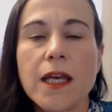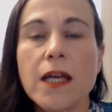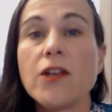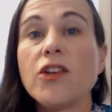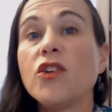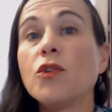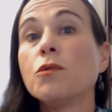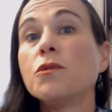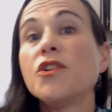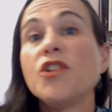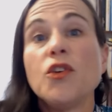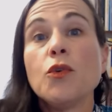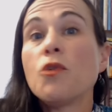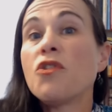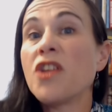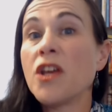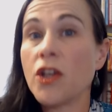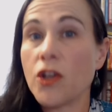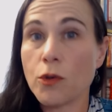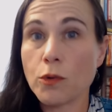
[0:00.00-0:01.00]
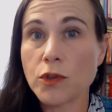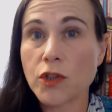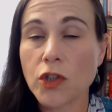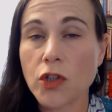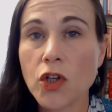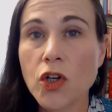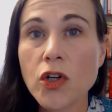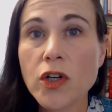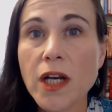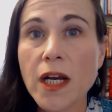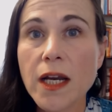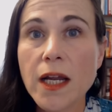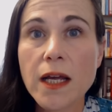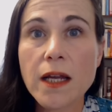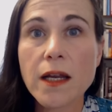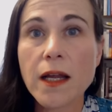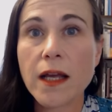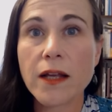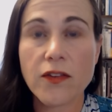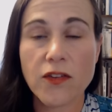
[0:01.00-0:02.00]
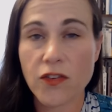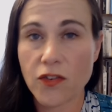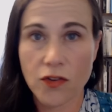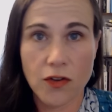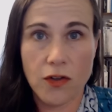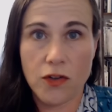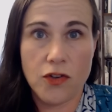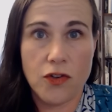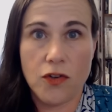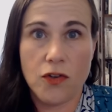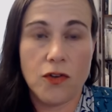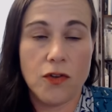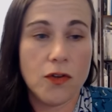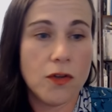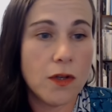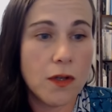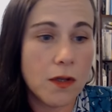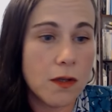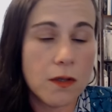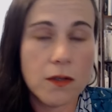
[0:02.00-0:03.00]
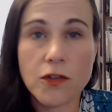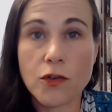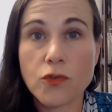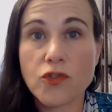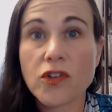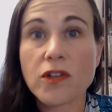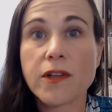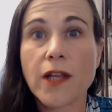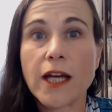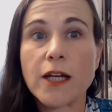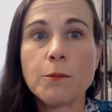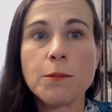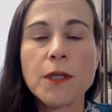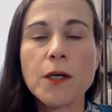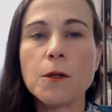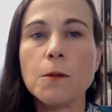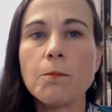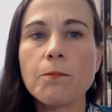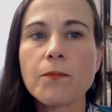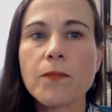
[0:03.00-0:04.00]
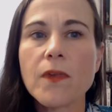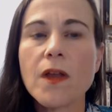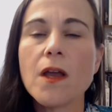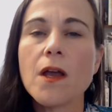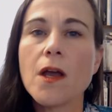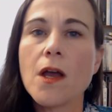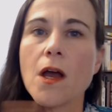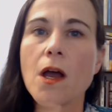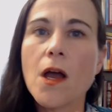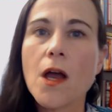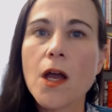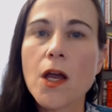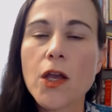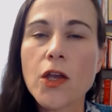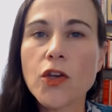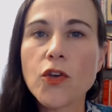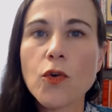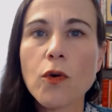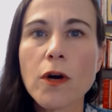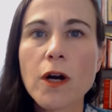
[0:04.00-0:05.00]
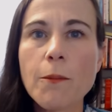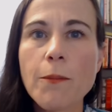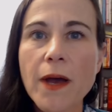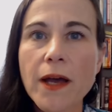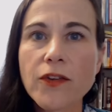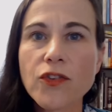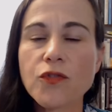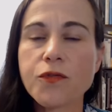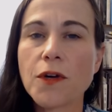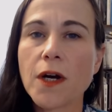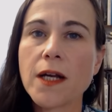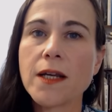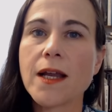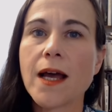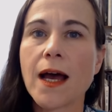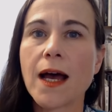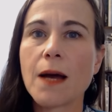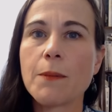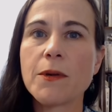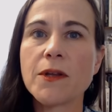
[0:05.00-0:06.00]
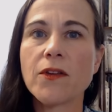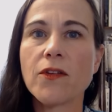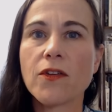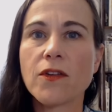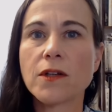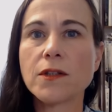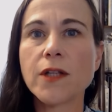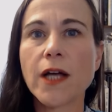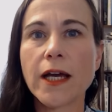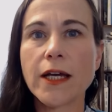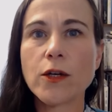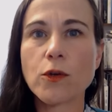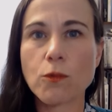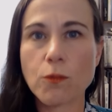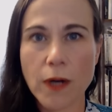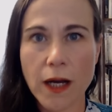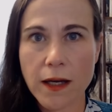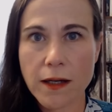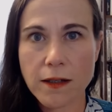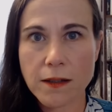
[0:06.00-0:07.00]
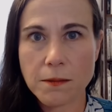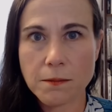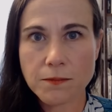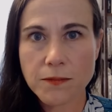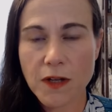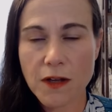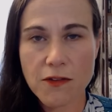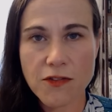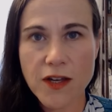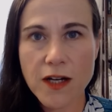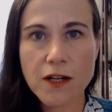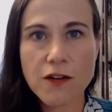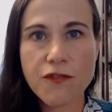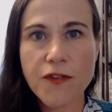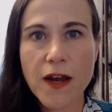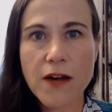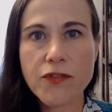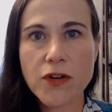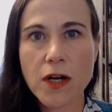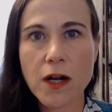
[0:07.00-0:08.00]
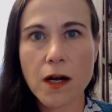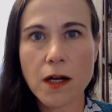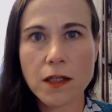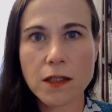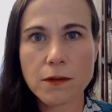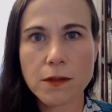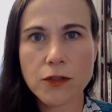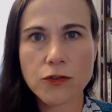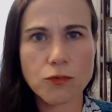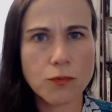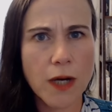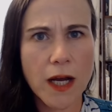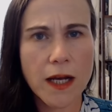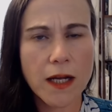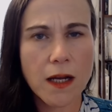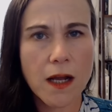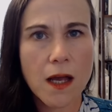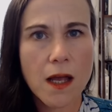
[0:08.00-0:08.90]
it, you, you think you look good in it, it's, you just like blue. Your best friend happens to like red. Their favorite color is red.